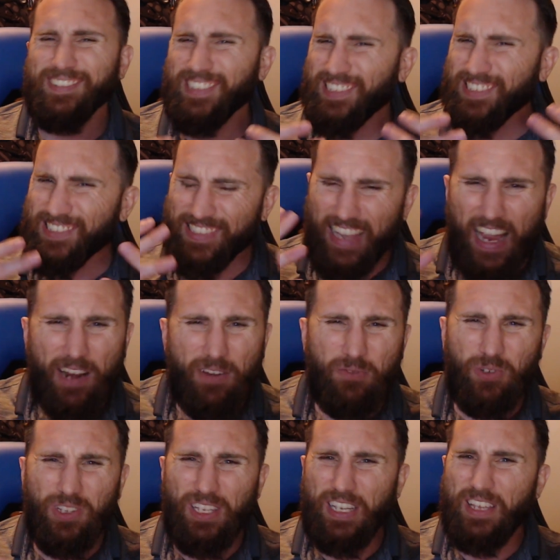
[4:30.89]
He's not
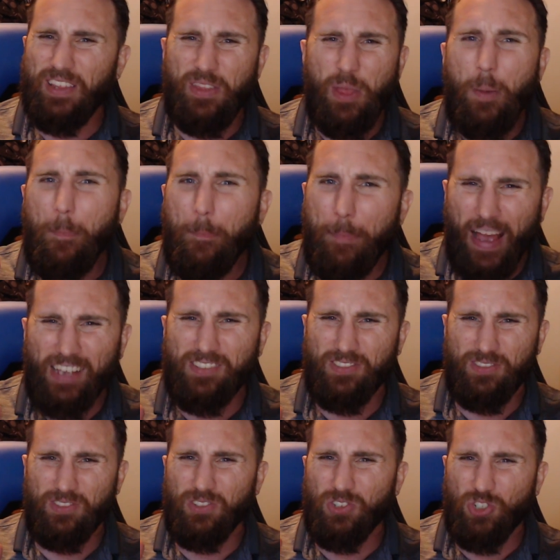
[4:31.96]
really in the best
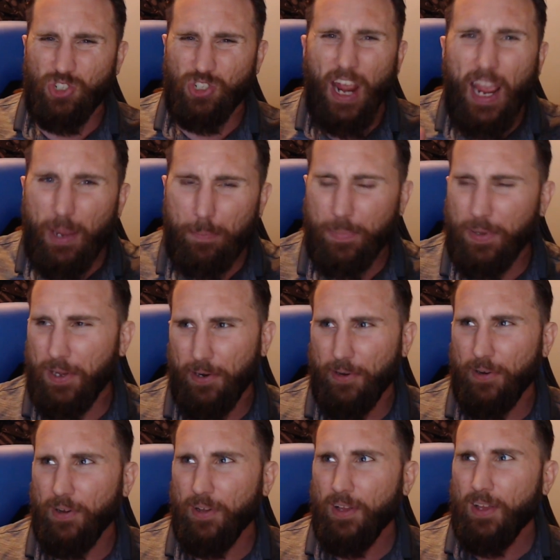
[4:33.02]
shape here,